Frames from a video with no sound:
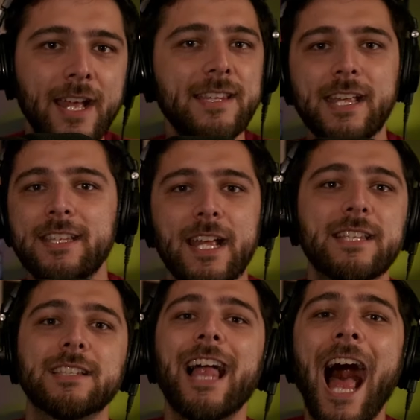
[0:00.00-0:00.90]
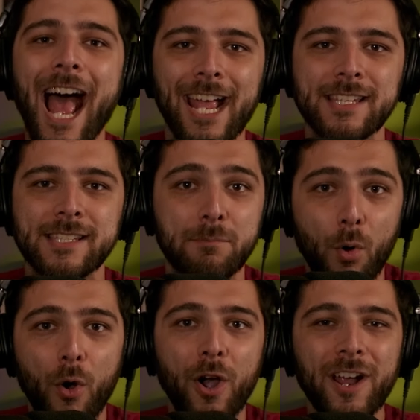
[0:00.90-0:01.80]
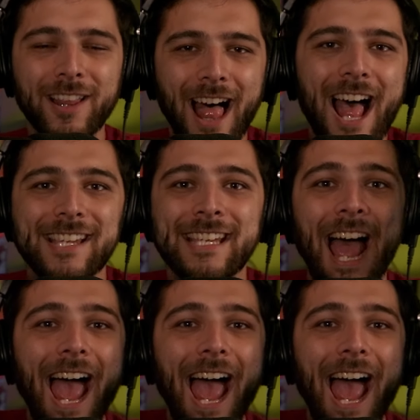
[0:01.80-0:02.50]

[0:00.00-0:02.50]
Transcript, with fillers: It's it's it's lies. More lies.